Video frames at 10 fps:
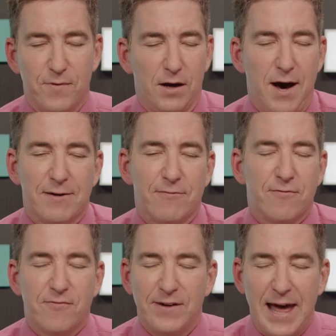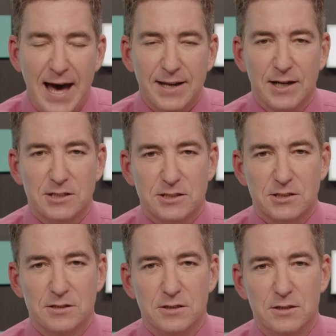a lot of
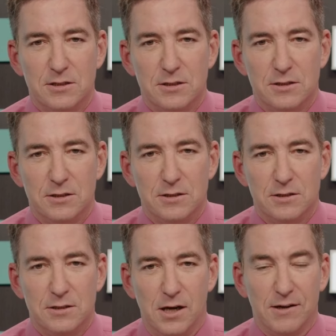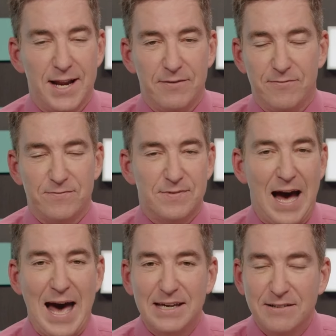fanatics, a lot of
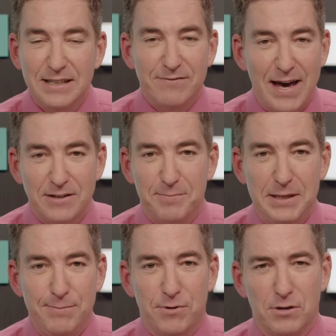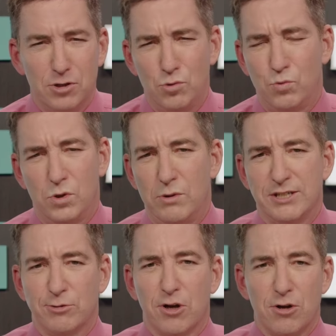highly violent people. Who, who
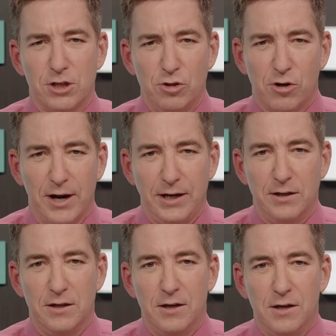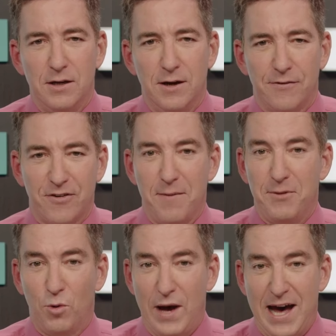else would go to Ukraine from
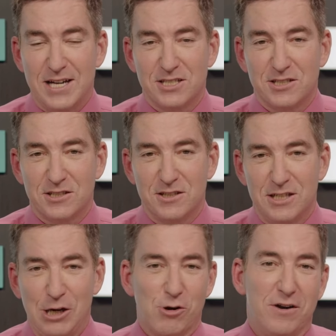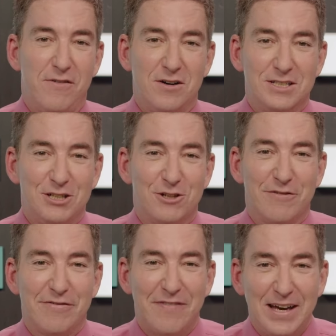the West in order to volunteer to
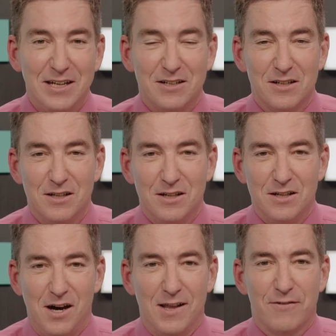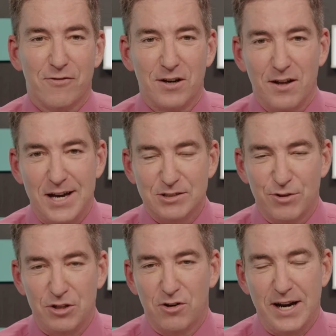fight on the front lines
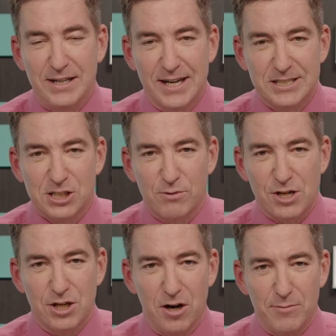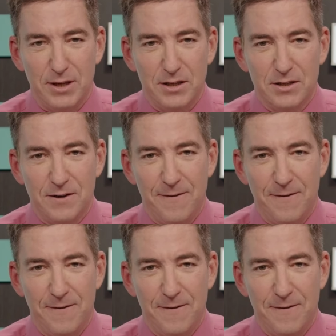with Ukraine against the Russian army?